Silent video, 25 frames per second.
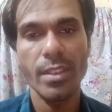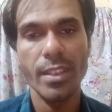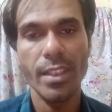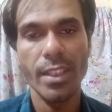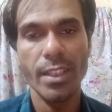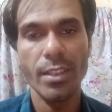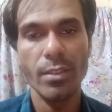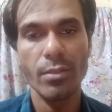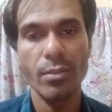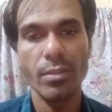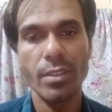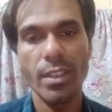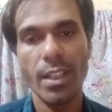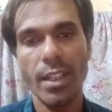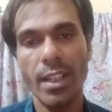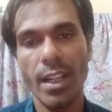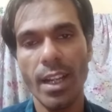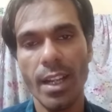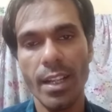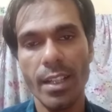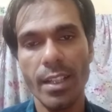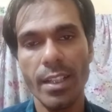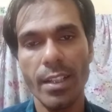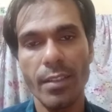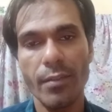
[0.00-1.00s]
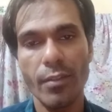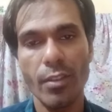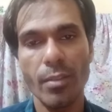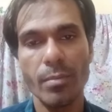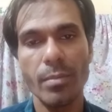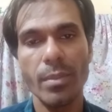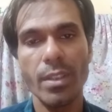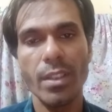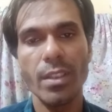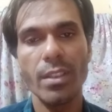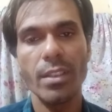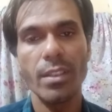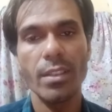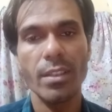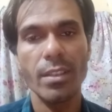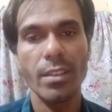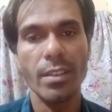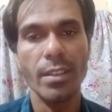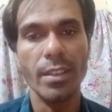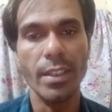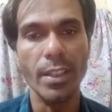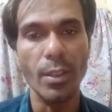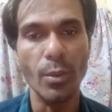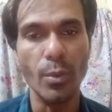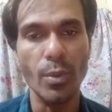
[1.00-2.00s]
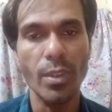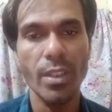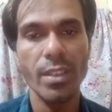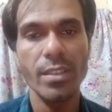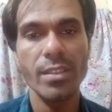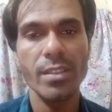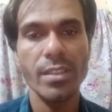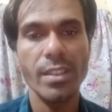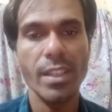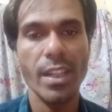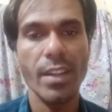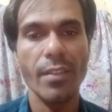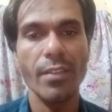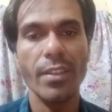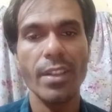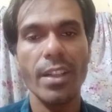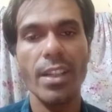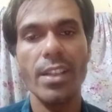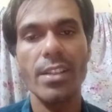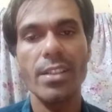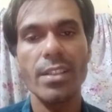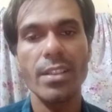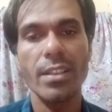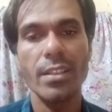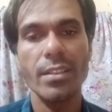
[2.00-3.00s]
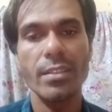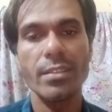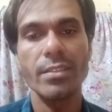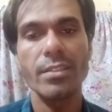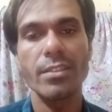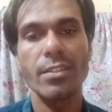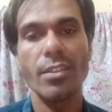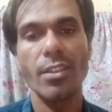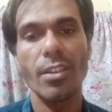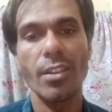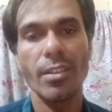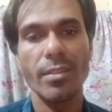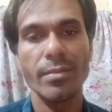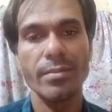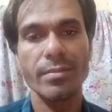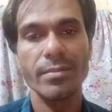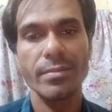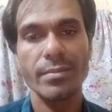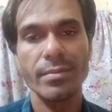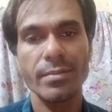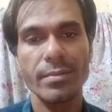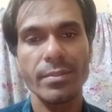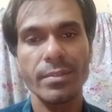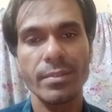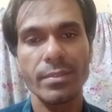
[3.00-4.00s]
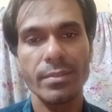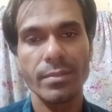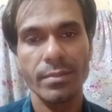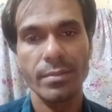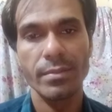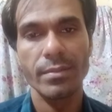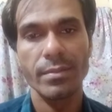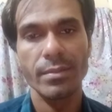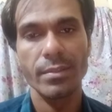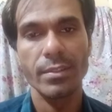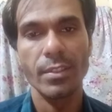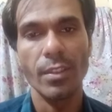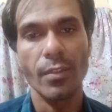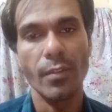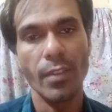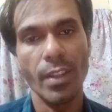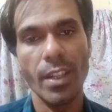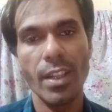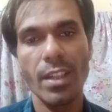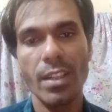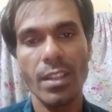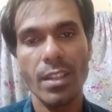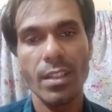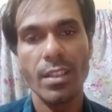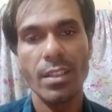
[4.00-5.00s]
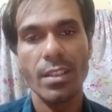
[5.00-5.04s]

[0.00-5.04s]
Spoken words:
He took that idea from the Newton's gravitation's law, where